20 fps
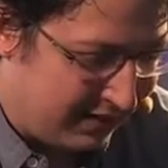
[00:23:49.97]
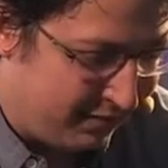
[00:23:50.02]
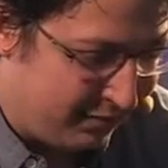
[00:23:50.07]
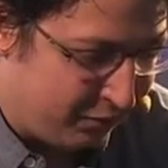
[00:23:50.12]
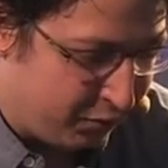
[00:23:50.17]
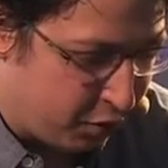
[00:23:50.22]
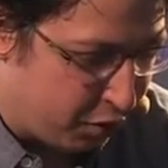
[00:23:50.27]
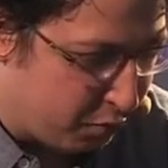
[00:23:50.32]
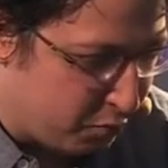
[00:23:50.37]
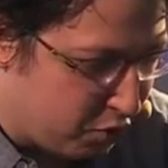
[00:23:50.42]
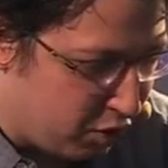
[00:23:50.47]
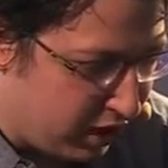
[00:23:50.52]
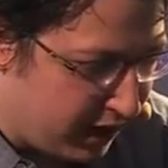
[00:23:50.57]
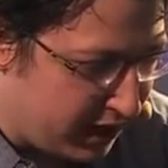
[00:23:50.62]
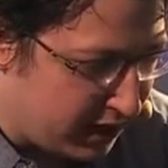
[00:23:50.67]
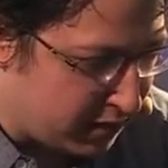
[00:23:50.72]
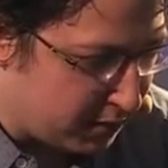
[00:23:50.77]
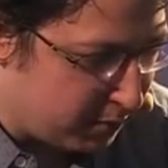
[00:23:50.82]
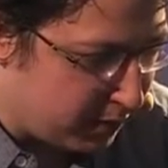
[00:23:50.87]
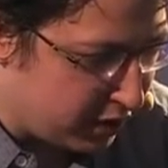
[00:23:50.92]

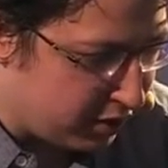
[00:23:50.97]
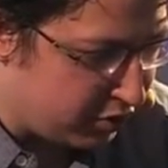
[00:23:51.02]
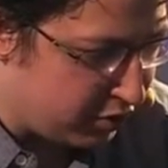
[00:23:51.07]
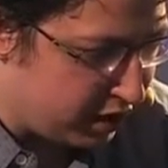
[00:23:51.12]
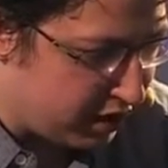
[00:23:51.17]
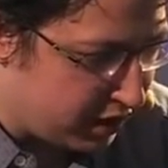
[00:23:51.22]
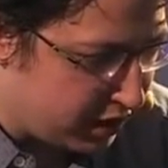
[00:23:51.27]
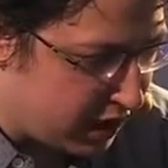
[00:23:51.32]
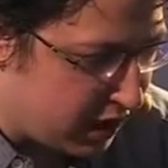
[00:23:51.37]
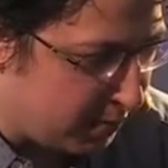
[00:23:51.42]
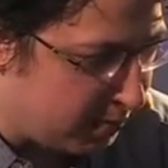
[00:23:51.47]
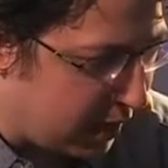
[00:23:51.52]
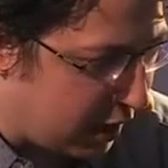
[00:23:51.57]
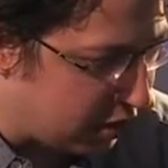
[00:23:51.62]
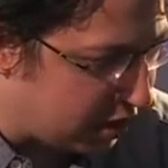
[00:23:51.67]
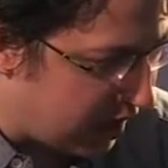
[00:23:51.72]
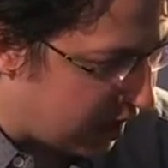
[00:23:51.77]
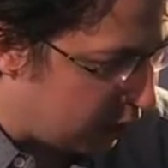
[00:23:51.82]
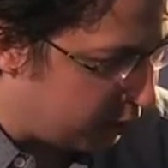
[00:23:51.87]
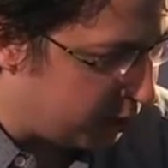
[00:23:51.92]
formulate a better idea about
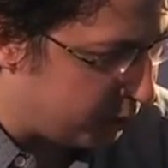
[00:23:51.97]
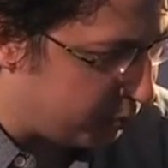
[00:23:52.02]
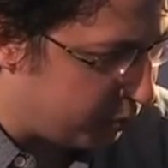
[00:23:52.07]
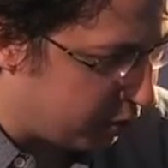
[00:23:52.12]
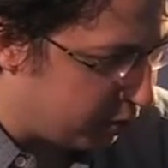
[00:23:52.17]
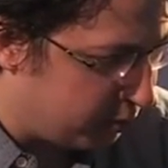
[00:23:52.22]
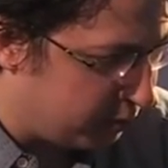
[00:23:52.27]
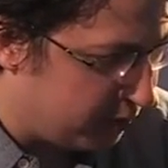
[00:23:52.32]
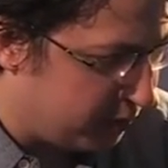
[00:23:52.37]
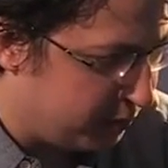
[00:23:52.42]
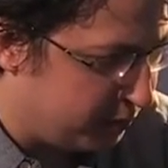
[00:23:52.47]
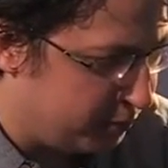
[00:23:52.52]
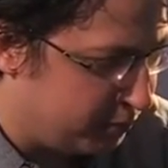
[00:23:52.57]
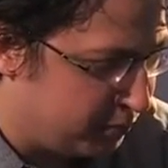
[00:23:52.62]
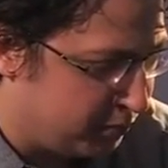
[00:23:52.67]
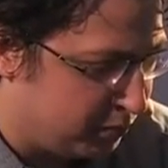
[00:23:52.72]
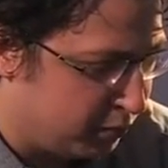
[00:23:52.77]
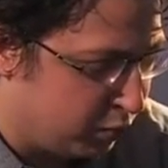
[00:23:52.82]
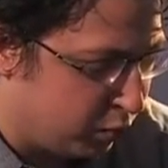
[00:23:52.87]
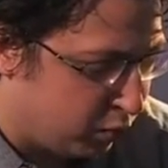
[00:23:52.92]
how the problem
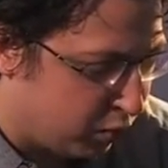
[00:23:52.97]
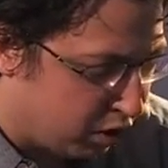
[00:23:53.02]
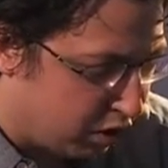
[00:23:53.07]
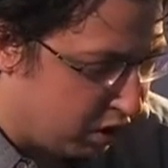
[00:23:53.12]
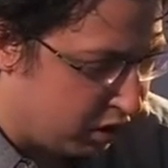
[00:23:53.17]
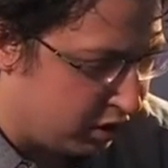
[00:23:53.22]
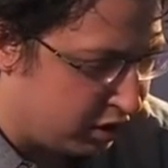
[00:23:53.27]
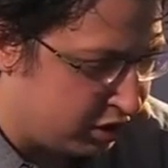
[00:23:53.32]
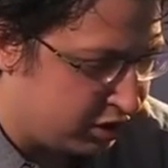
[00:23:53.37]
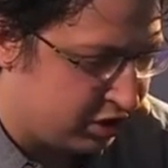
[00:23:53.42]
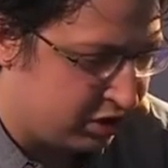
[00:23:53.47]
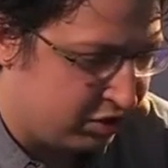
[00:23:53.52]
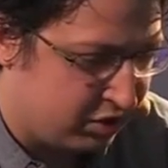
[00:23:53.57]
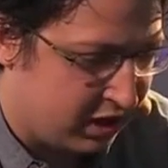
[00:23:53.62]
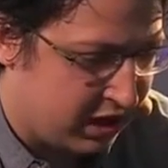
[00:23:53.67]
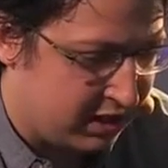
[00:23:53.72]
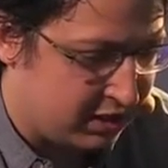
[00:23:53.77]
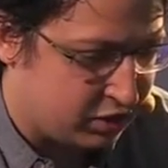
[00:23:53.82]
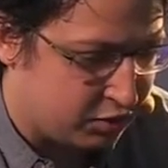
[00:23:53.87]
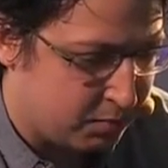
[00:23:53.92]
works,
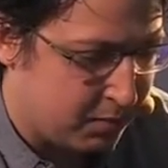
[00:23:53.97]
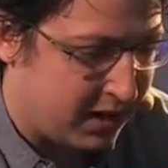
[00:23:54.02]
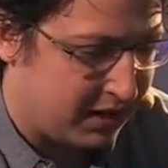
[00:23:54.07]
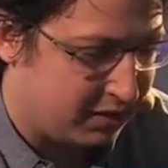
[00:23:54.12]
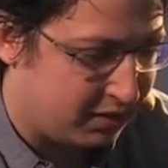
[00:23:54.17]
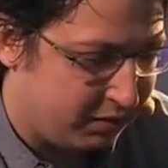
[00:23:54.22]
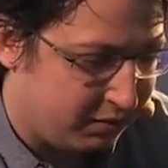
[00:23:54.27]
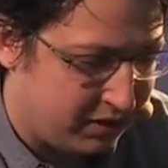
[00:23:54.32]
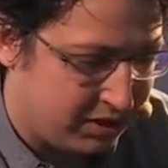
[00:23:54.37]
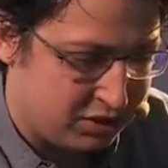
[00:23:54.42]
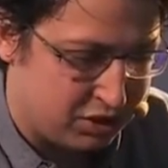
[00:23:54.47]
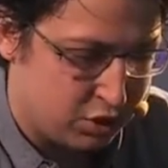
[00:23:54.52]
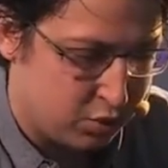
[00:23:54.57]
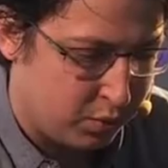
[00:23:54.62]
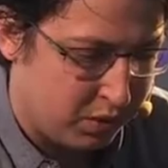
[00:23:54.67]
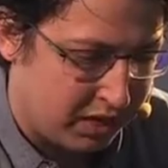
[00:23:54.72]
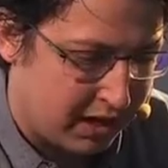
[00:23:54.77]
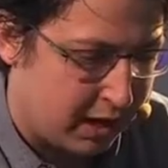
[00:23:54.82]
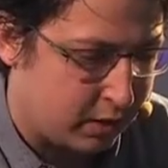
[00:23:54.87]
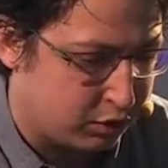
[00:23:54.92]
create smarter features
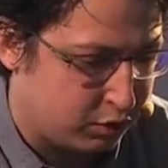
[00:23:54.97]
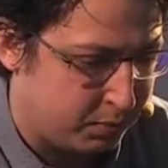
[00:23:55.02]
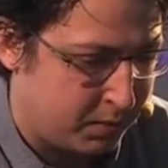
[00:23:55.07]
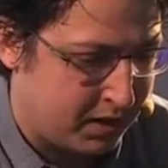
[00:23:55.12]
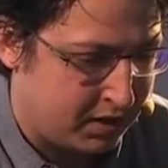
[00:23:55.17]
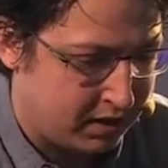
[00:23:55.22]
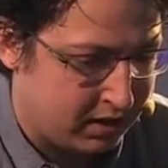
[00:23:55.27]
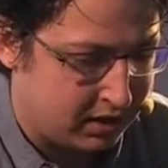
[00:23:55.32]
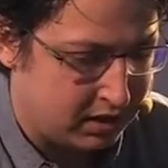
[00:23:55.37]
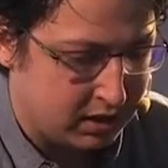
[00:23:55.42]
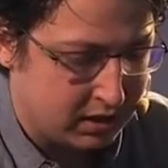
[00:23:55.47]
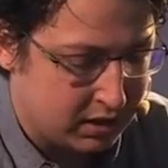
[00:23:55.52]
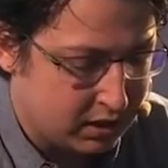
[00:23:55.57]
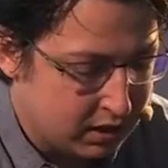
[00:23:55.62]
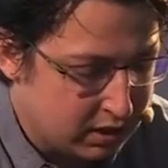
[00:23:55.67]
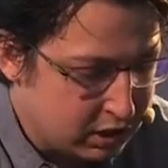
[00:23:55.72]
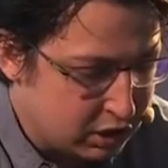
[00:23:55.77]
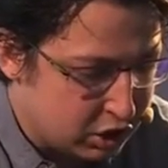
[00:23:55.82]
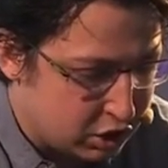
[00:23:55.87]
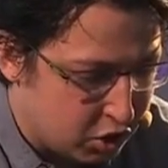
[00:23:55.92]
without spending
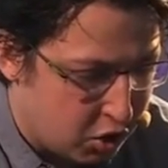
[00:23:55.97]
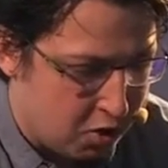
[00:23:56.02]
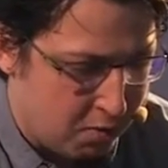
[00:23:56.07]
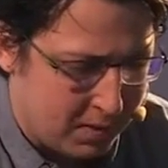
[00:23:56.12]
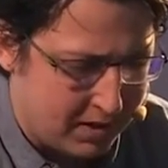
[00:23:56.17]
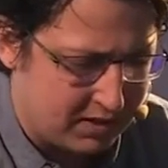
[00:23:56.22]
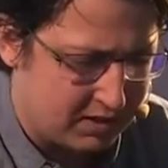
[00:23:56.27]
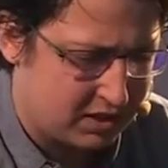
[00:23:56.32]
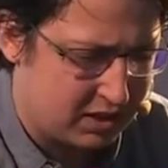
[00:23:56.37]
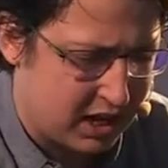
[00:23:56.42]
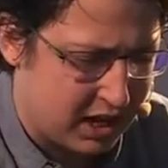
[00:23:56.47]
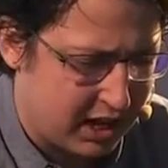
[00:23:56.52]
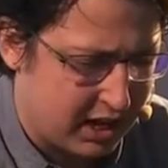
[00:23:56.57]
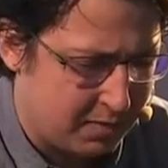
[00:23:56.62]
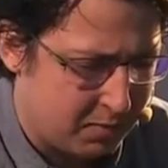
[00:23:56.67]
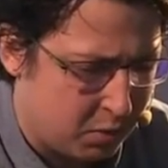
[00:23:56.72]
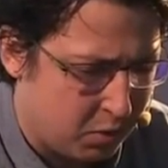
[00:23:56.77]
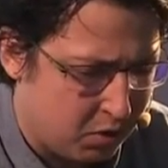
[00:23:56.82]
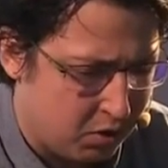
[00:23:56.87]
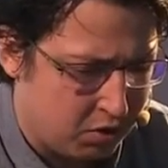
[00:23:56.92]
so much time
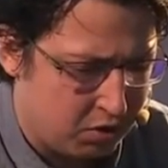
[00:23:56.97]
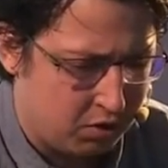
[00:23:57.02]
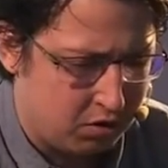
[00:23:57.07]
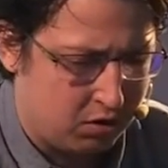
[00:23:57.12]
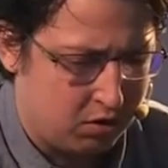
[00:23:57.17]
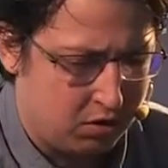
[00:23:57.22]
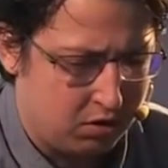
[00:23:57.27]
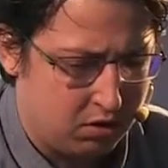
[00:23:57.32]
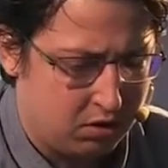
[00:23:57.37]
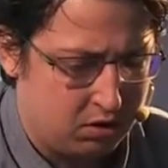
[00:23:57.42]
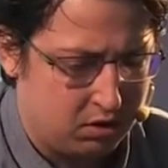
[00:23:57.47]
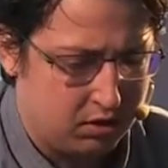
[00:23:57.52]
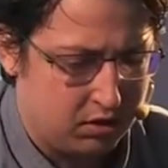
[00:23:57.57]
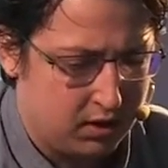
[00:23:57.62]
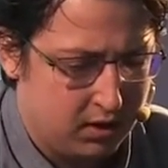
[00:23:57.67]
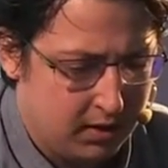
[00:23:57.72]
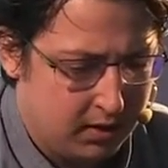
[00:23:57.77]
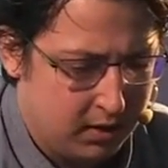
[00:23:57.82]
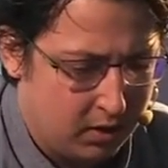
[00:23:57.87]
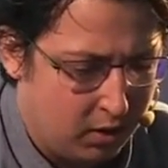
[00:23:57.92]
on
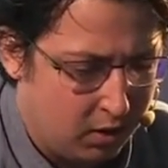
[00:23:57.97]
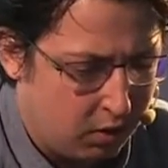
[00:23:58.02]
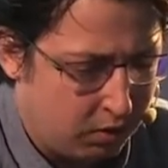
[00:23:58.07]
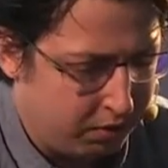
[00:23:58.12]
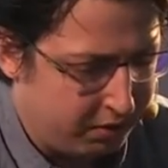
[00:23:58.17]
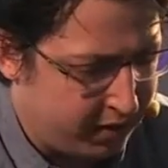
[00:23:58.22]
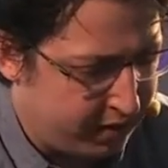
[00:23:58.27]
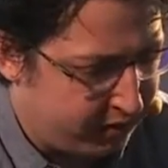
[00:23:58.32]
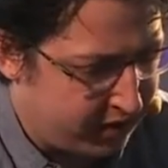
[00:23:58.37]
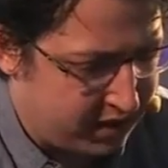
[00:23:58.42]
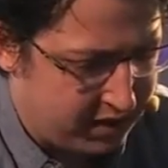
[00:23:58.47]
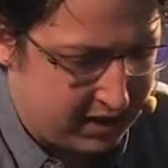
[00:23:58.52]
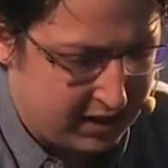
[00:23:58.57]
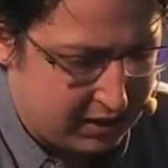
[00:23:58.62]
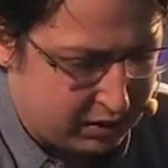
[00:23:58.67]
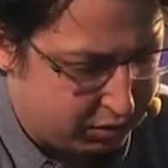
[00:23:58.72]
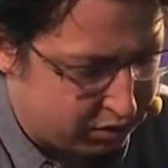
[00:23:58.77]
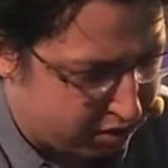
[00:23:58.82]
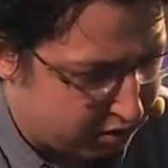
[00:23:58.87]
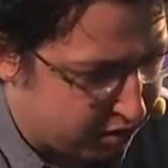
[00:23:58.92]
the very
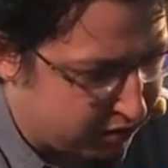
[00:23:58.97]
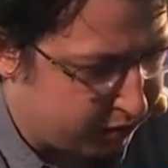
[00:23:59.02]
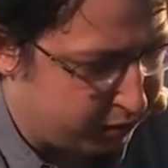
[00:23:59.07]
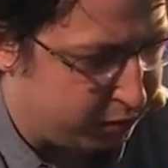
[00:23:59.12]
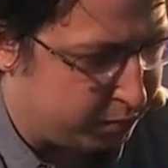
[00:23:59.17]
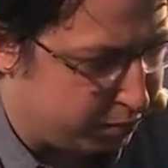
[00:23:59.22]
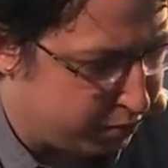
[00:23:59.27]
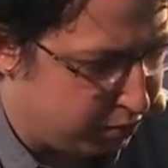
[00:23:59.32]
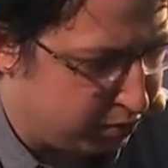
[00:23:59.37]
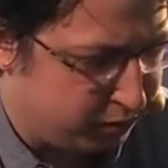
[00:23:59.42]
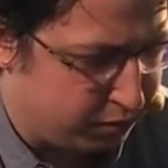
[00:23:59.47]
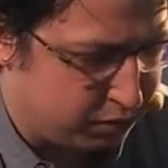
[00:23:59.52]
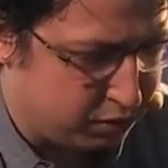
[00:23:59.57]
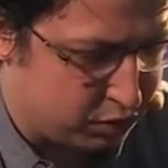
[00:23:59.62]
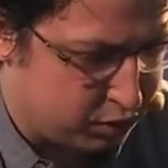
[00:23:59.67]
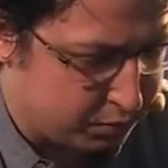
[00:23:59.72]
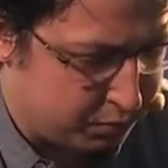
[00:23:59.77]
iterative brute force